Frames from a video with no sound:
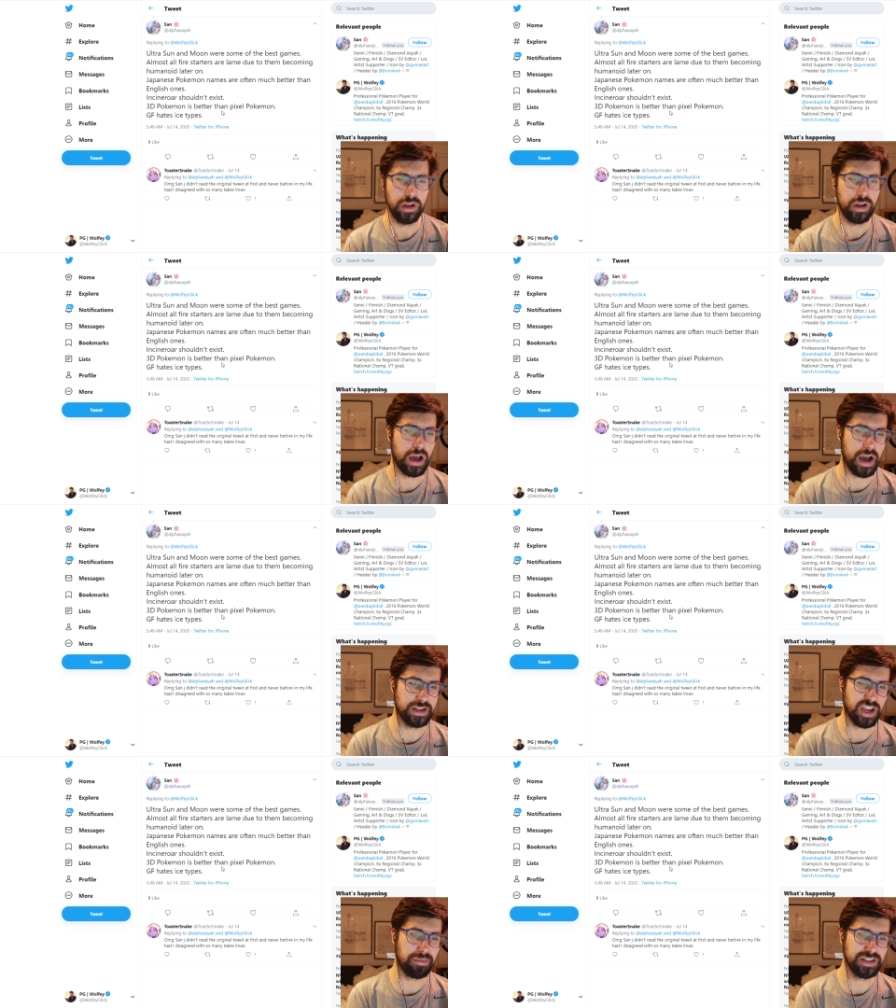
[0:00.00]
Uh,
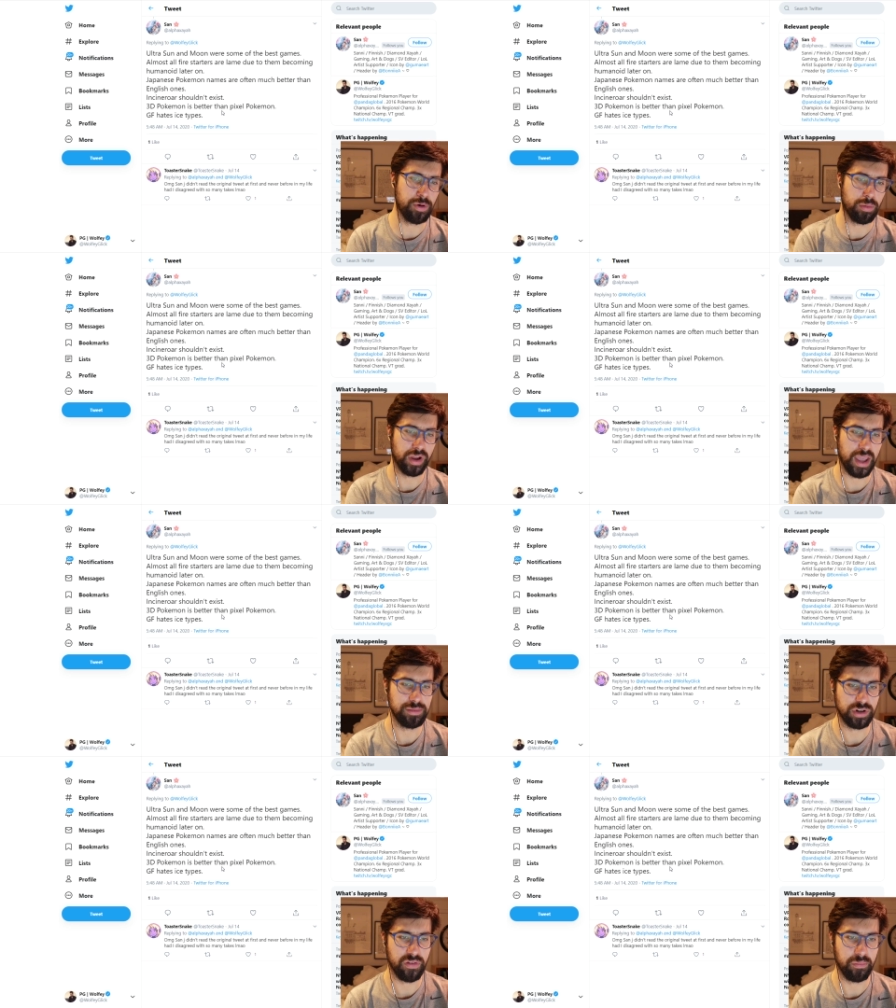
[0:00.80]
Japanese Pokemon
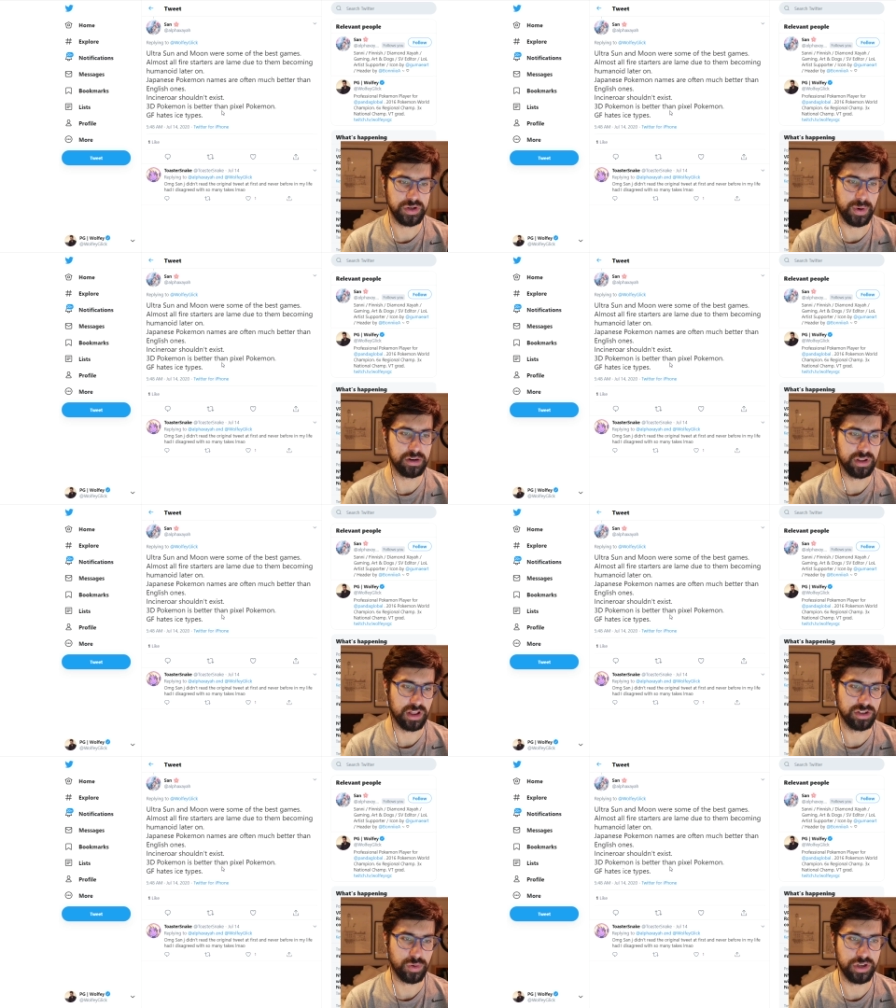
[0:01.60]
games are often much better than
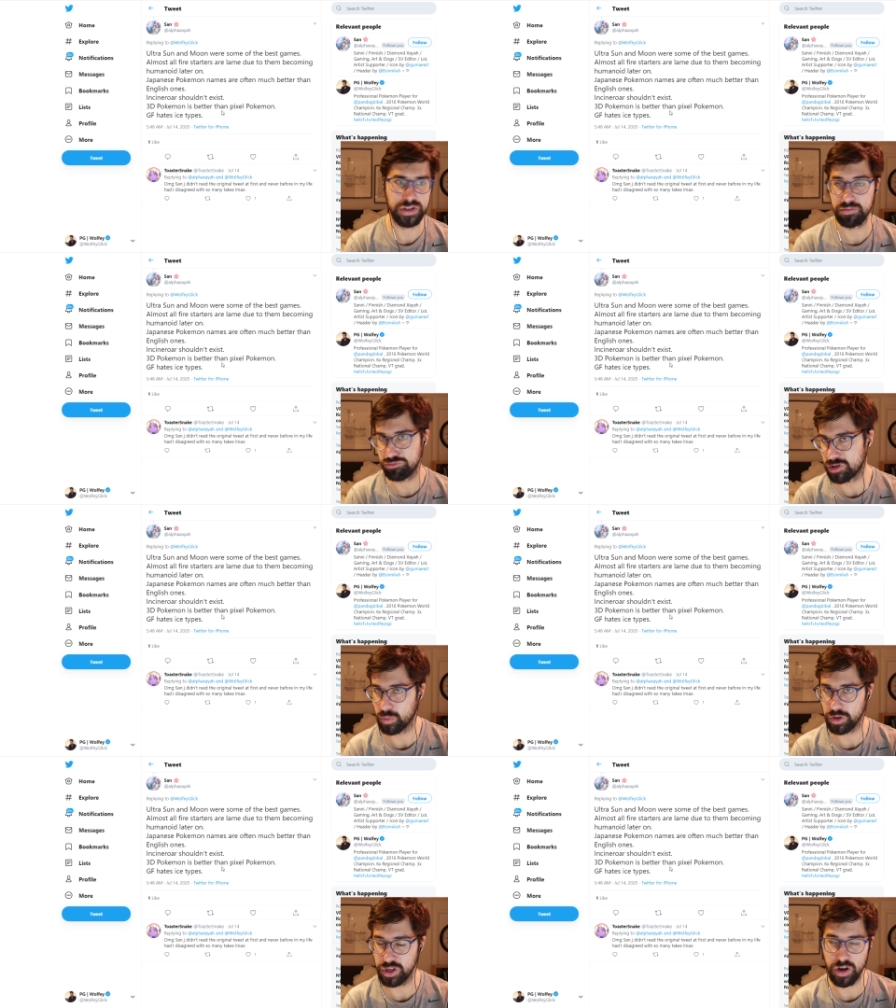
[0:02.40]
English ones. Don't
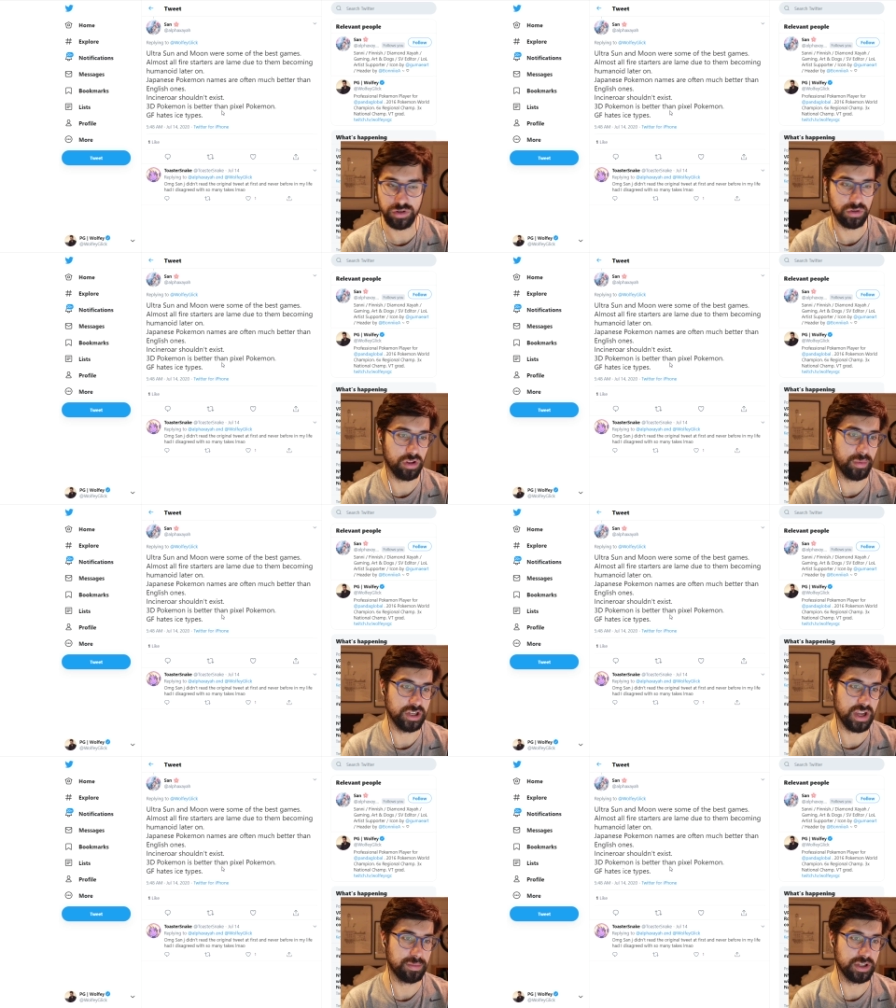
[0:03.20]
really know. Don't know that many
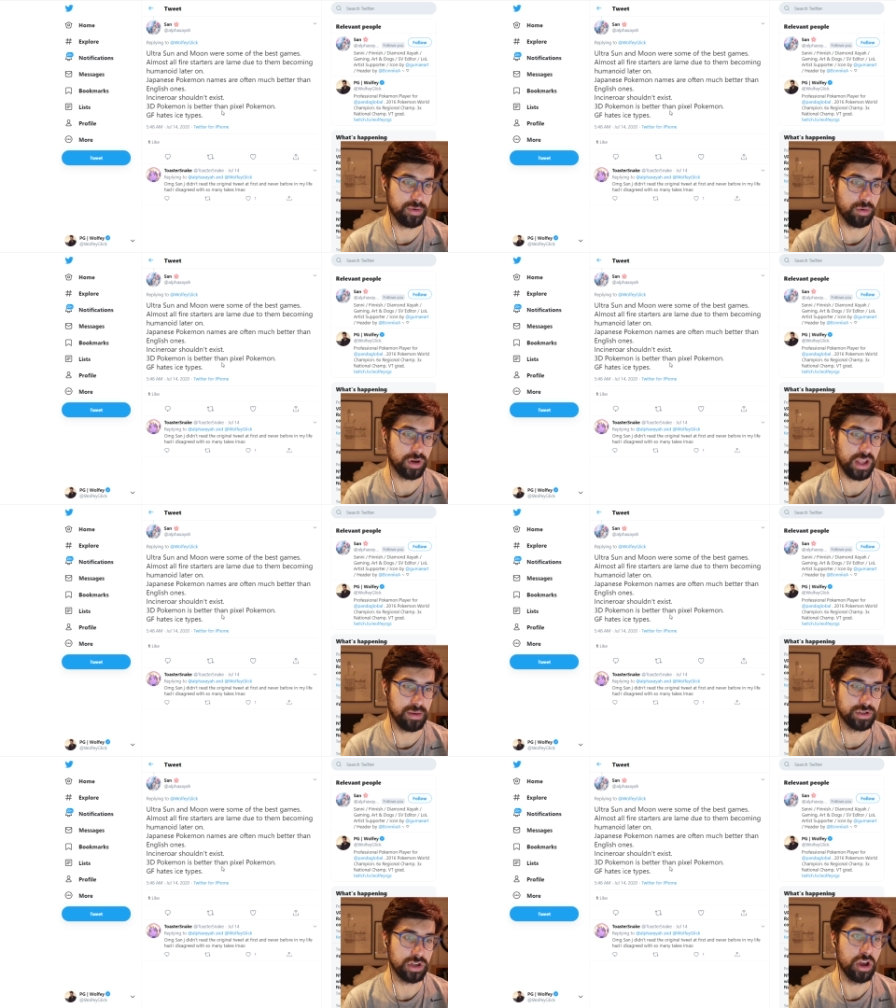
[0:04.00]
Japanese Pokemon names.